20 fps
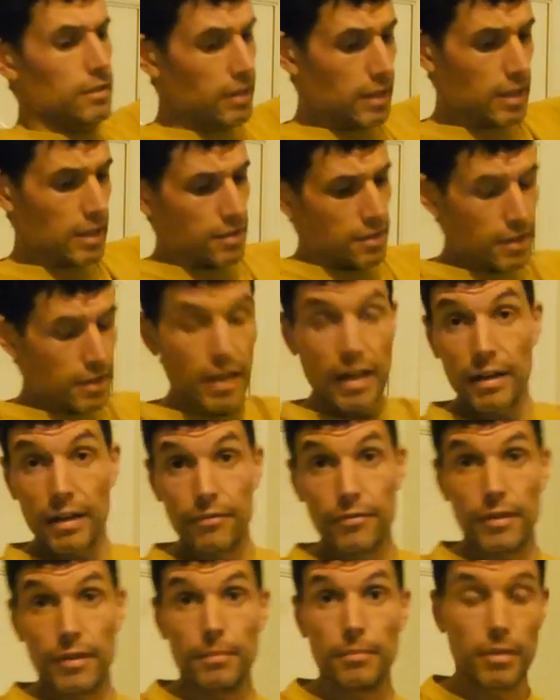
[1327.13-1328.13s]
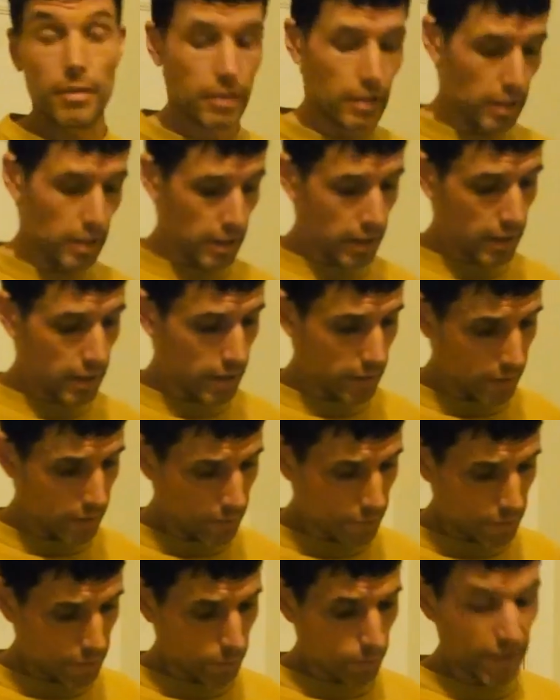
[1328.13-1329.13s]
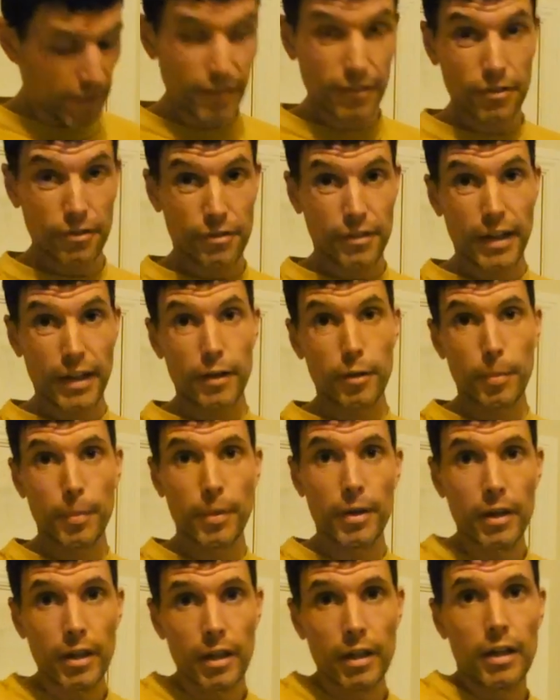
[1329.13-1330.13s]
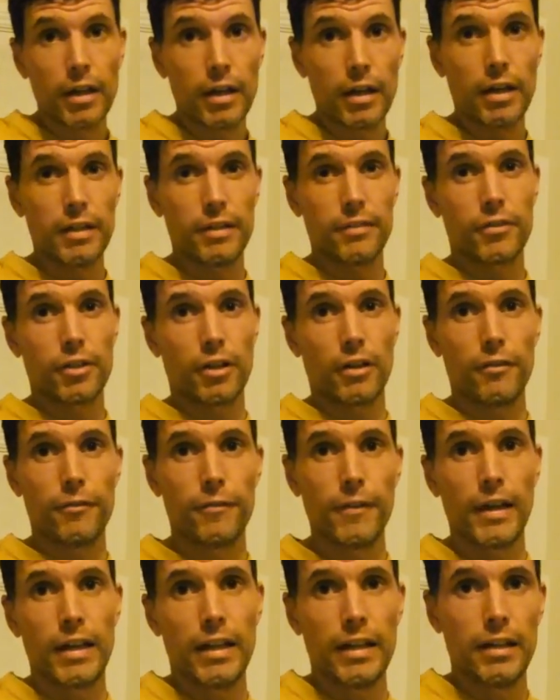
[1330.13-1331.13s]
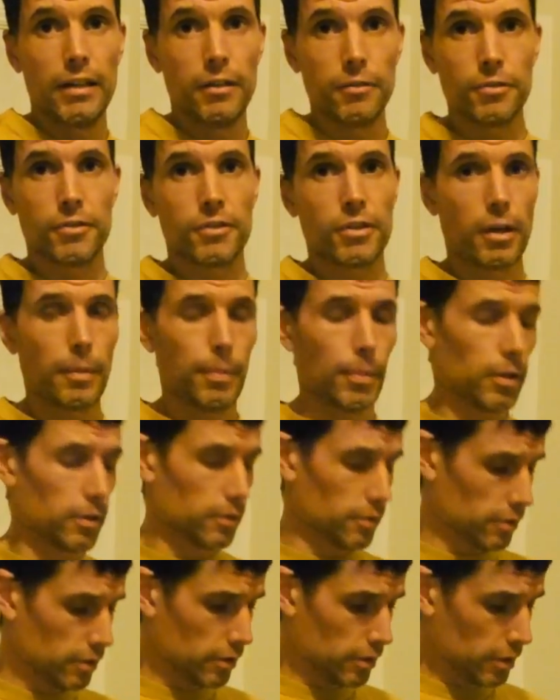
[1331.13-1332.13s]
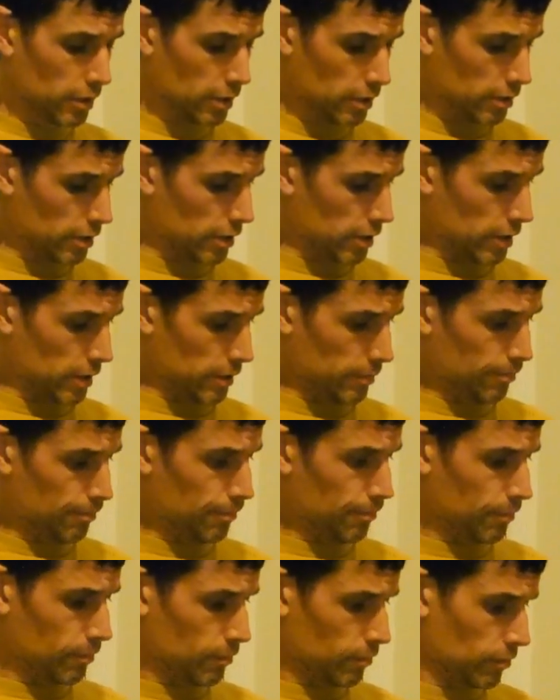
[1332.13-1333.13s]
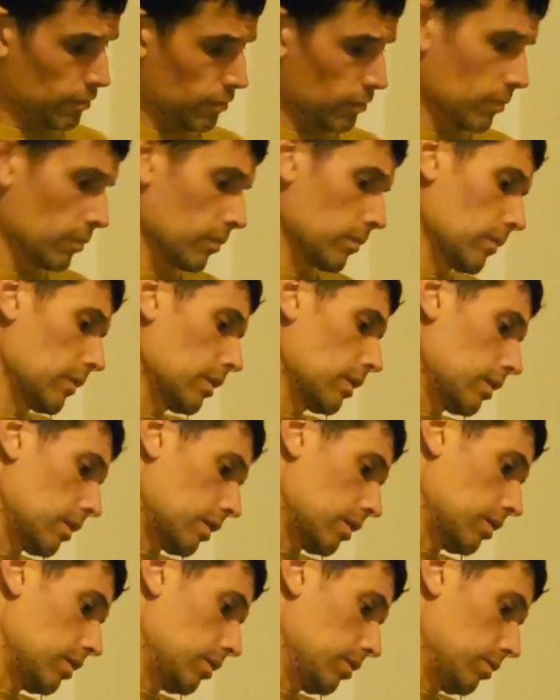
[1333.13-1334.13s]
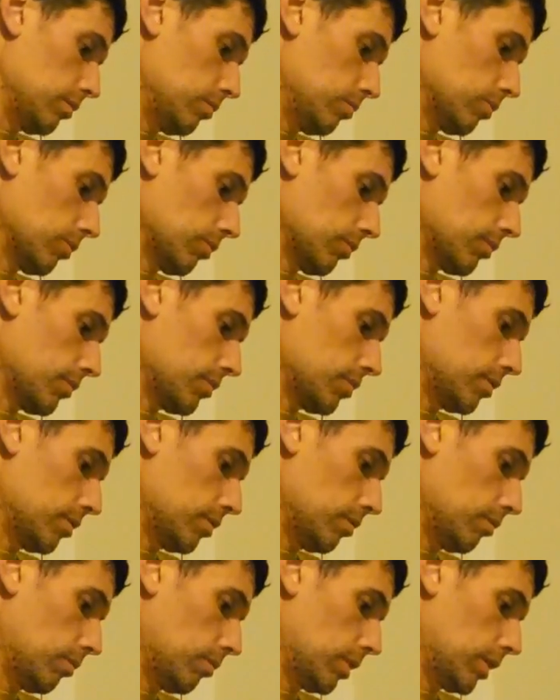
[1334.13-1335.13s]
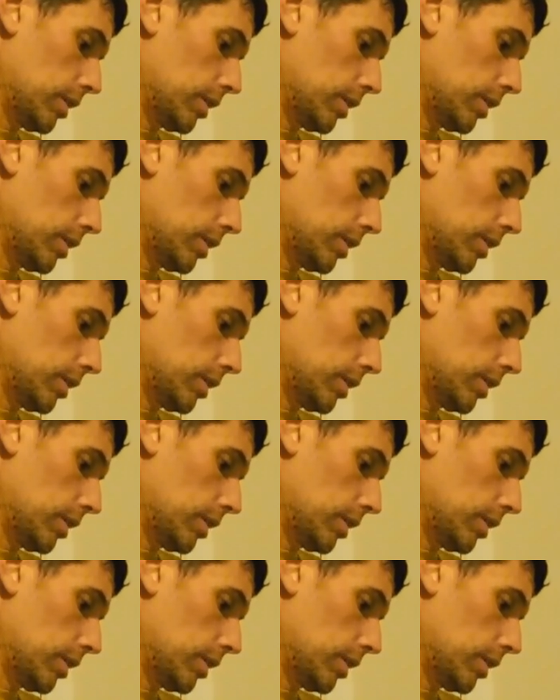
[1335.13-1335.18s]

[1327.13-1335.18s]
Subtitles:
nice to have them if the wind does get up and you've got a fairly loose top on, and you want to